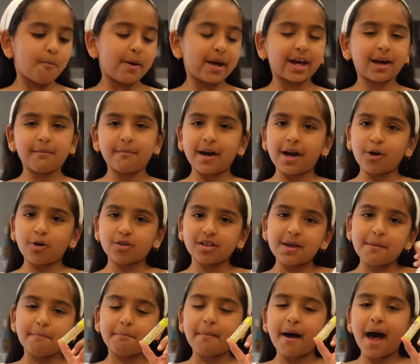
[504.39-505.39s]
making my own
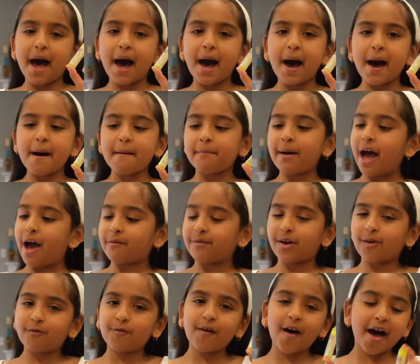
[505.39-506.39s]
lip balm,
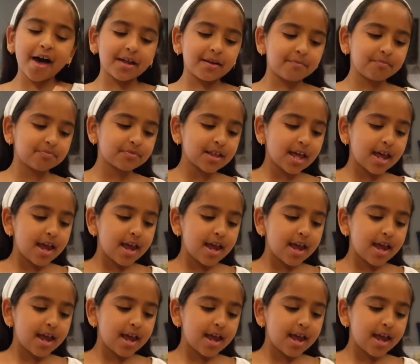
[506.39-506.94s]
having fun.